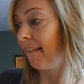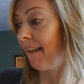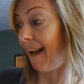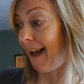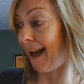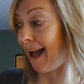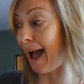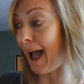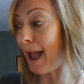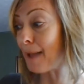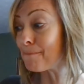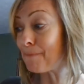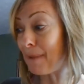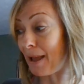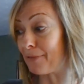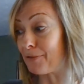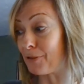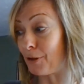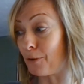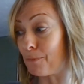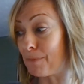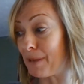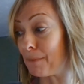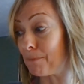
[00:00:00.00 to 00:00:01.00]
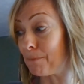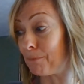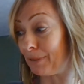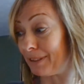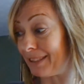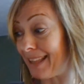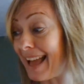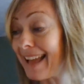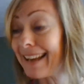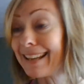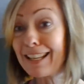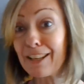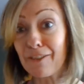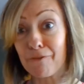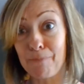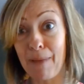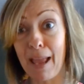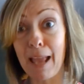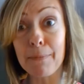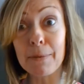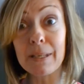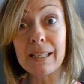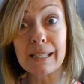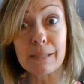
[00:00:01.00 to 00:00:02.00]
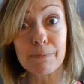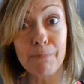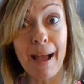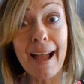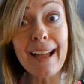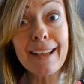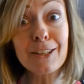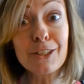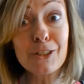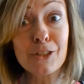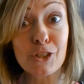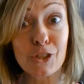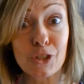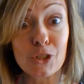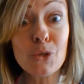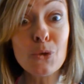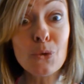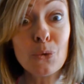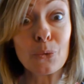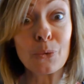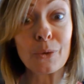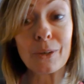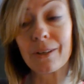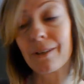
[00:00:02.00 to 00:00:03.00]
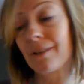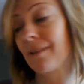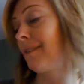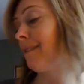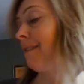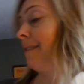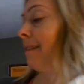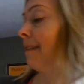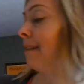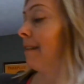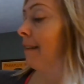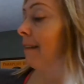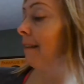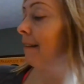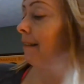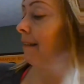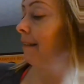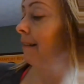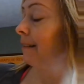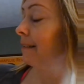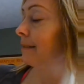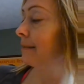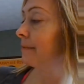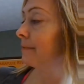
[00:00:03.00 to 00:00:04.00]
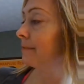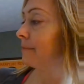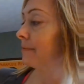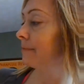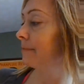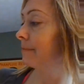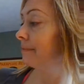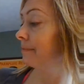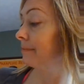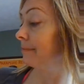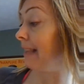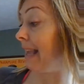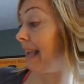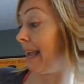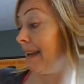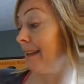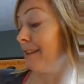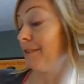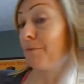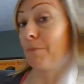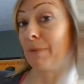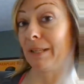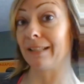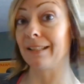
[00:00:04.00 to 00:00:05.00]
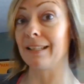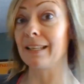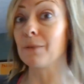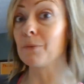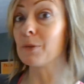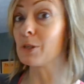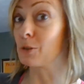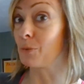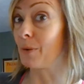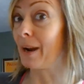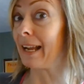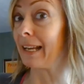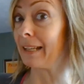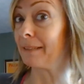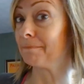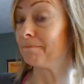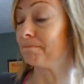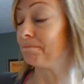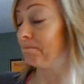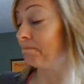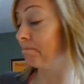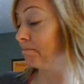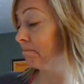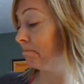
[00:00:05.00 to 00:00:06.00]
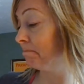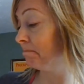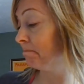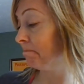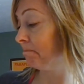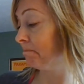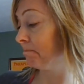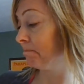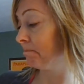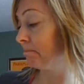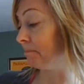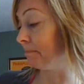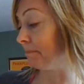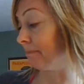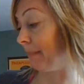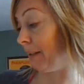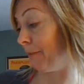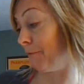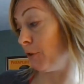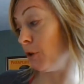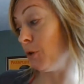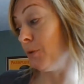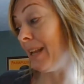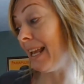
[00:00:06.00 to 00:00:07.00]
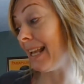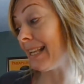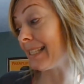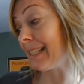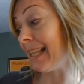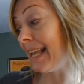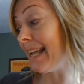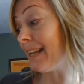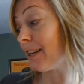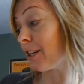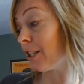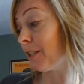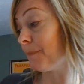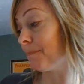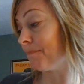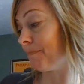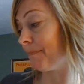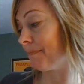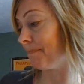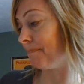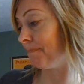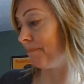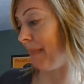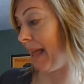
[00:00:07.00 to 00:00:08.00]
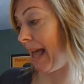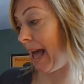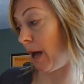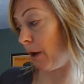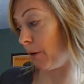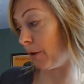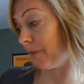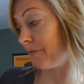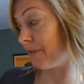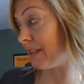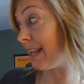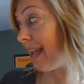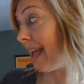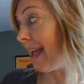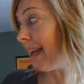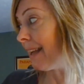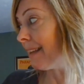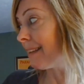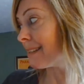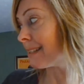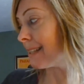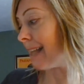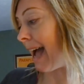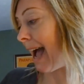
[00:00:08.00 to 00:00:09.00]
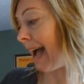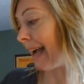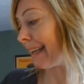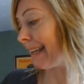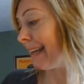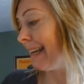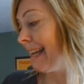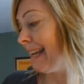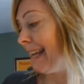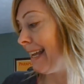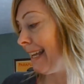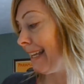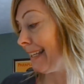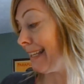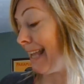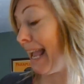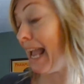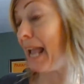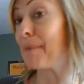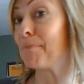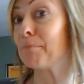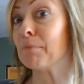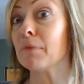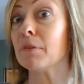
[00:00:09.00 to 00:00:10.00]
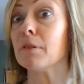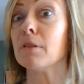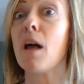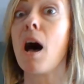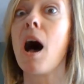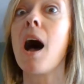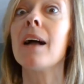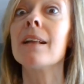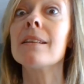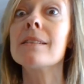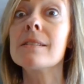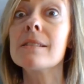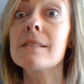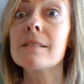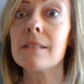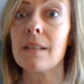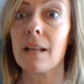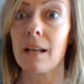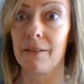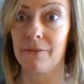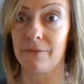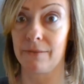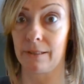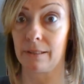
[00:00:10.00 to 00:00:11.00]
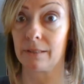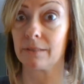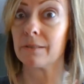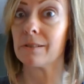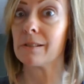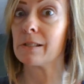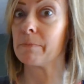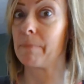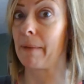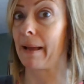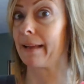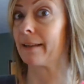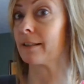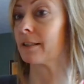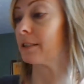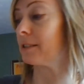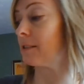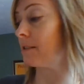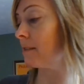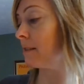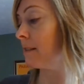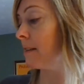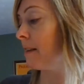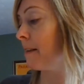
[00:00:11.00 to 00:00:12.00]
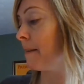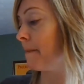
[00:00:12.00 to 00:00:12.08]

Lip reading: I bet there'll be plenty of baby spiders soon." And Billy was right. A few days later, out of the egg sac came lots of little spiders.